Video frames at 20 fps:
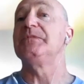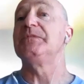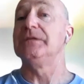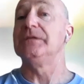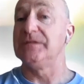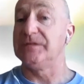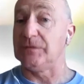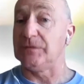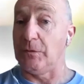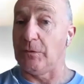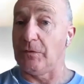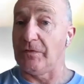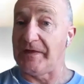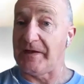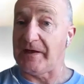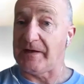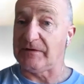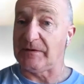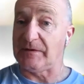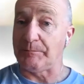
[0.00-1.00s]
So they
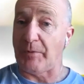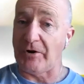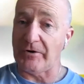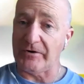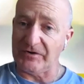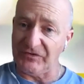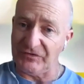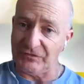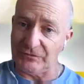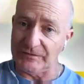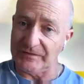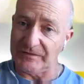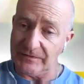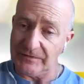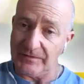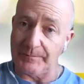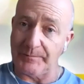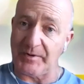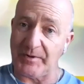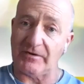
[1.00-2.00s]
have a parachute.
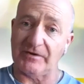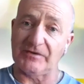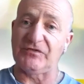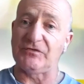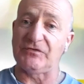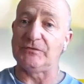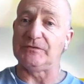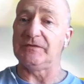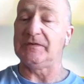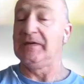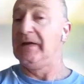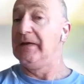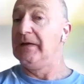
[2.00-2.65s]
The parachute